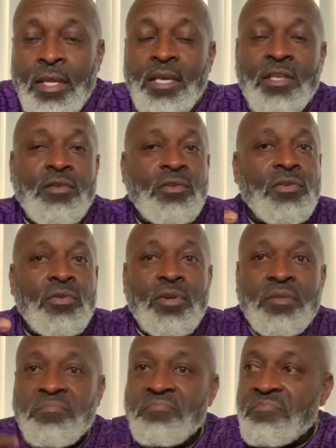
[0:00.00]
you can do
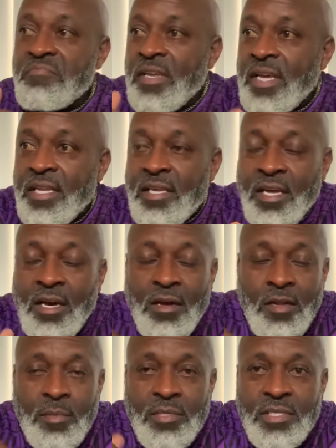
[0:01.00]
it at
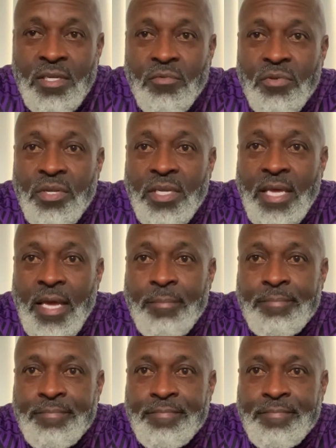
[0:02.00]
100% when you're in the game.